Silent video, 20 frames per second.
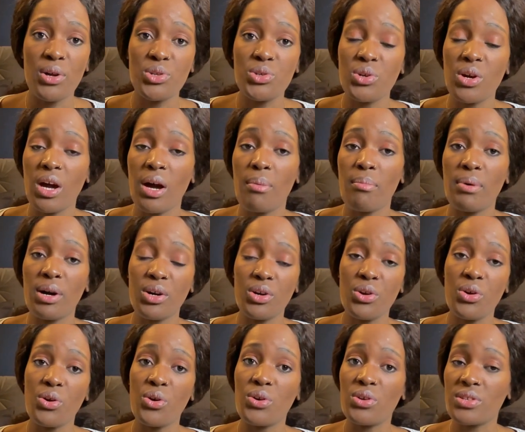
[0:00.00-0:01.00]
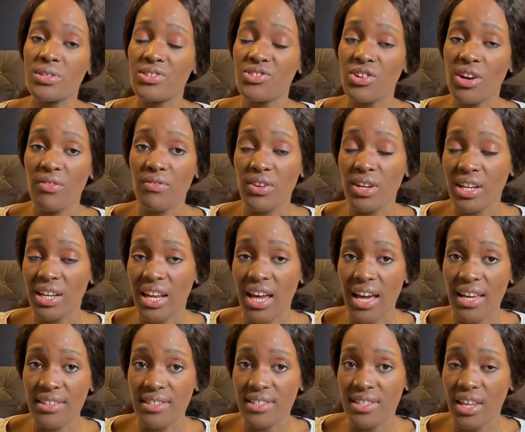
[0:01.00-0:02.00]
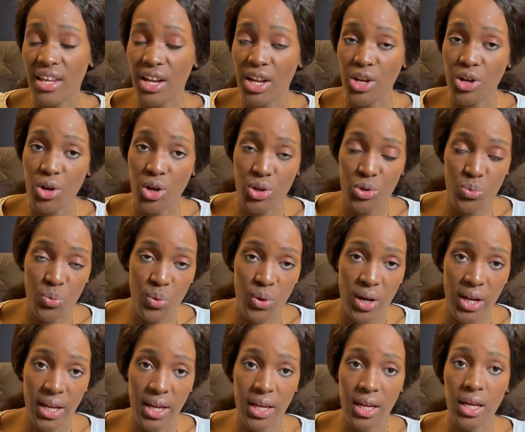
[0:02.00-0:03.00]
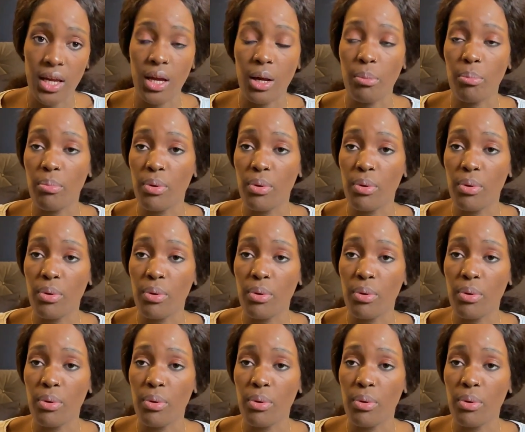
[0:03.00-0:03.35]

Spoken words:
to come across traffic lights that are not working,